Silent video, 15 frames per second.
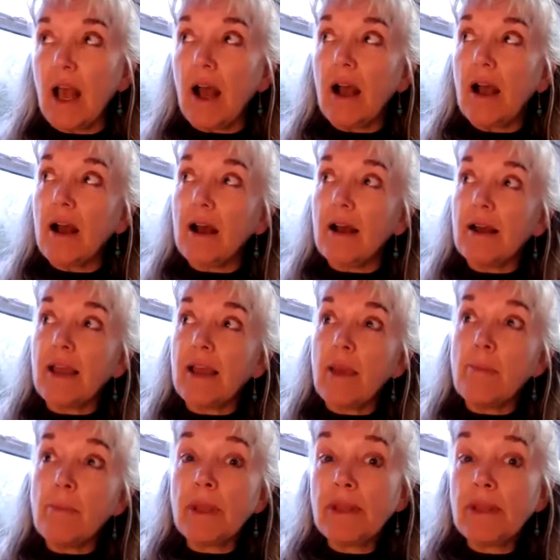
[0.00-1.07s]

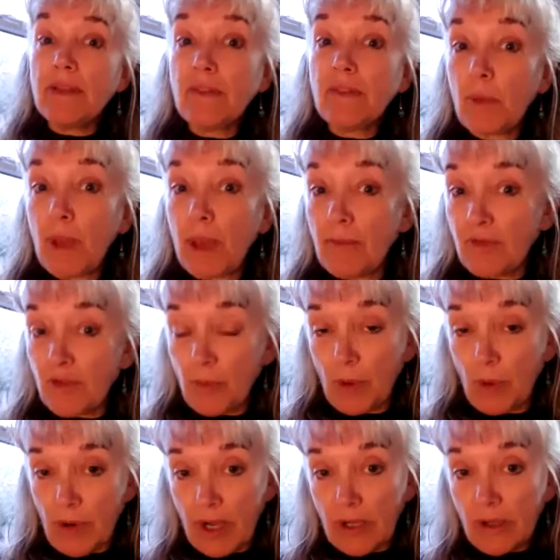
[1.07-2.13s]
and many of them come from
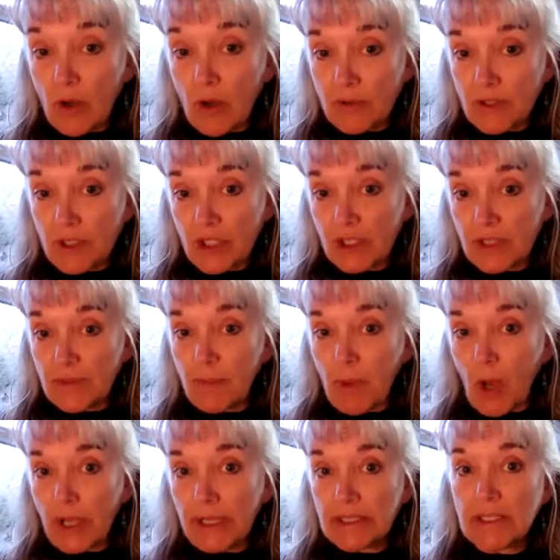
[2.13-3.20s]
your unconscious
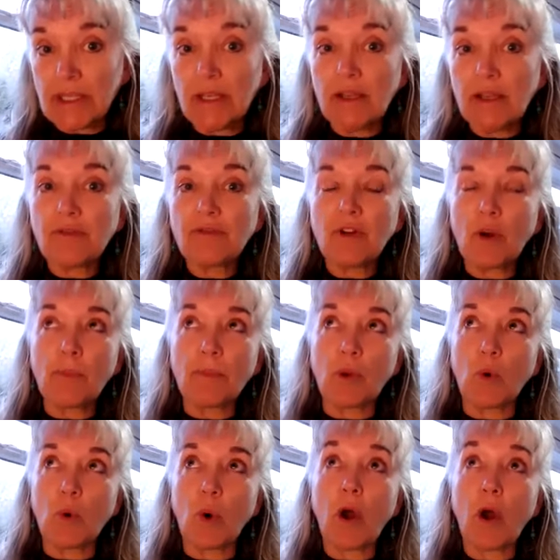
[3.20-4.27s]
mind, from
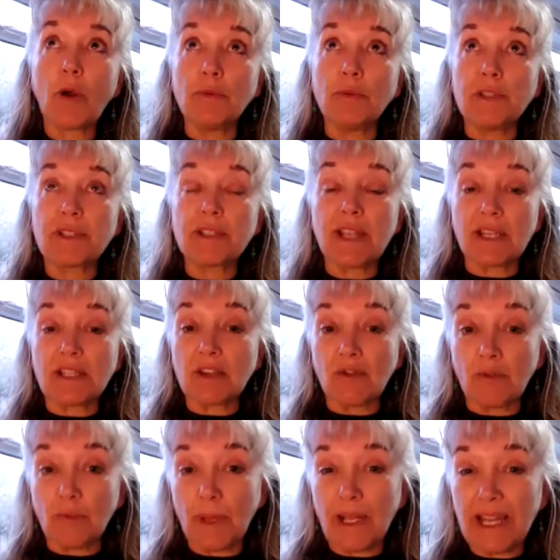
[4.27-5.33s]
your own set
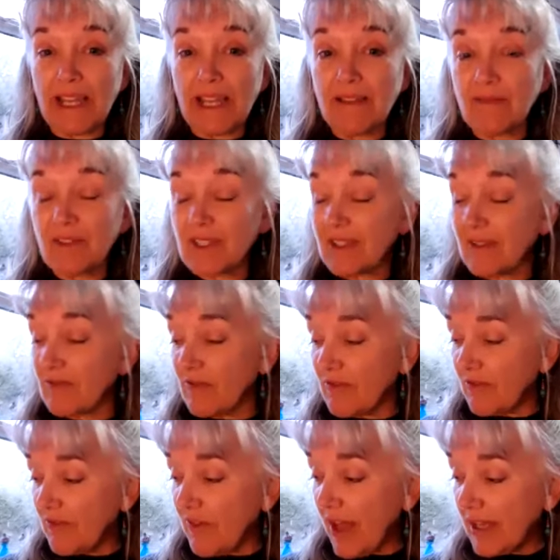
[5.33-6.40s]
of beliefs and
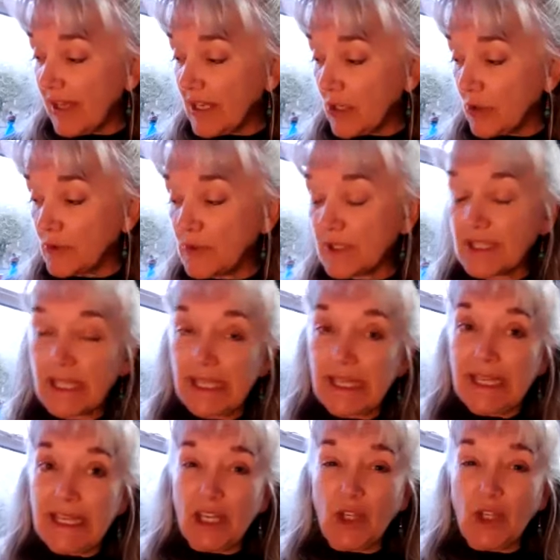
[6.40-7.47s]
values,
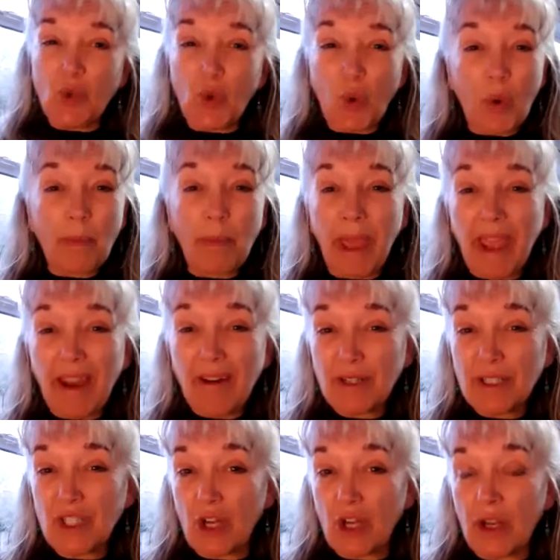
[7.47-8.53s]
your
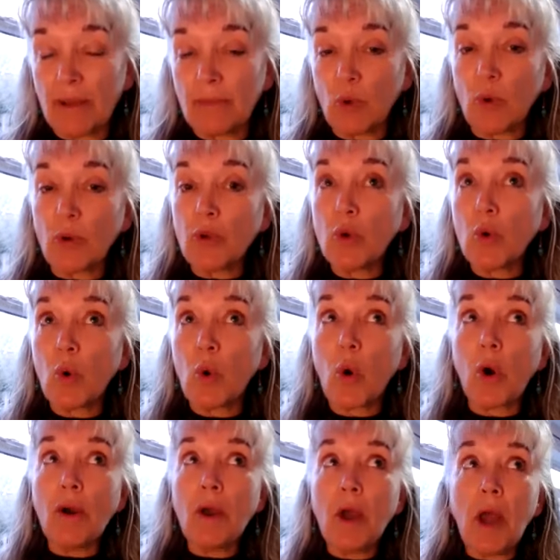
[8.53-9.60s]
paradigm or
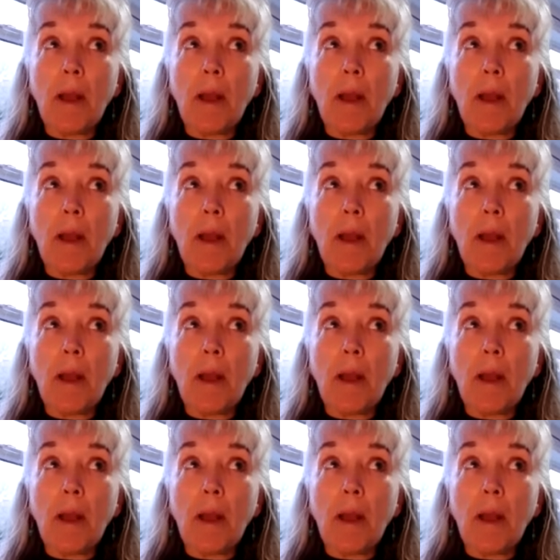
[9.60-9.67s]
your